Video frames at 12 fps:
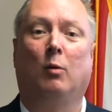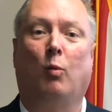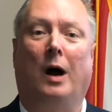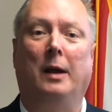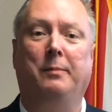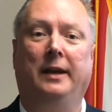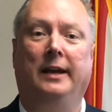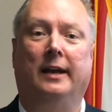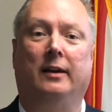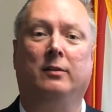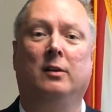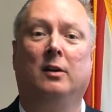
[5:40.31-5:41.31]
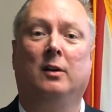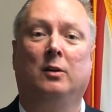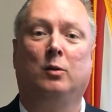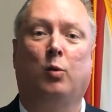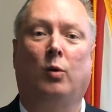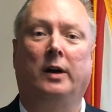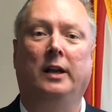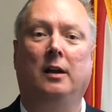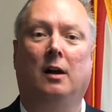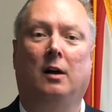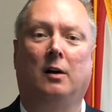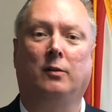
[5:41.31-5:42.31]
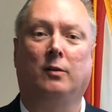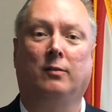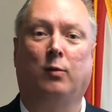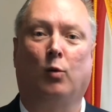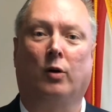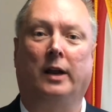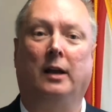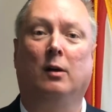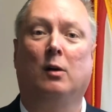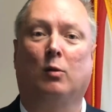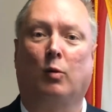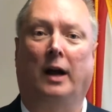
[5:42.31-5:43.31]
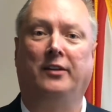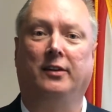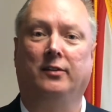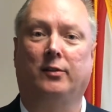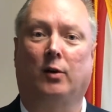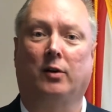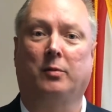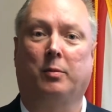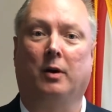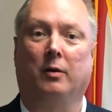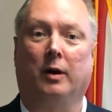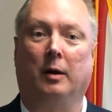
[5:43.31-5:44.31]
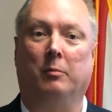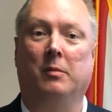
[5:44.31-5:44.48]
YPN 20 Under 40 Rising Stars program.